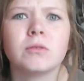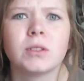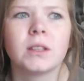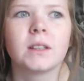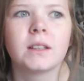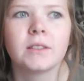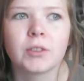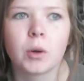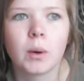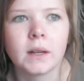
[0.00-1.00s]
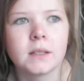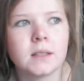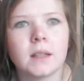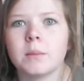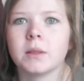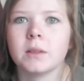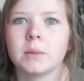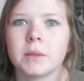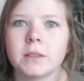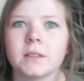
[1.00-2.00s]
You can leave requests down below,
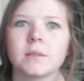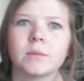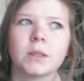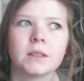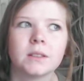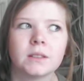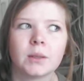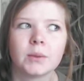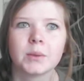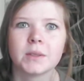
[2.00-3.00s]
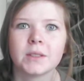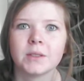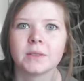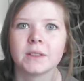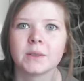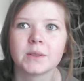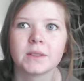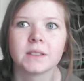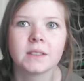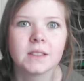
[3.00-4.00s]
because I really don't know what to do videos
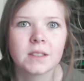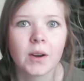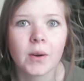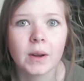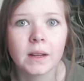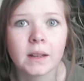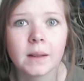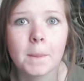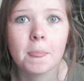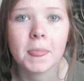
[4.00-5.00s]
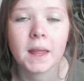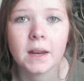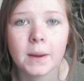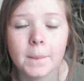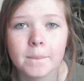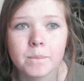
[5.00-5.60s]
on. So, you know.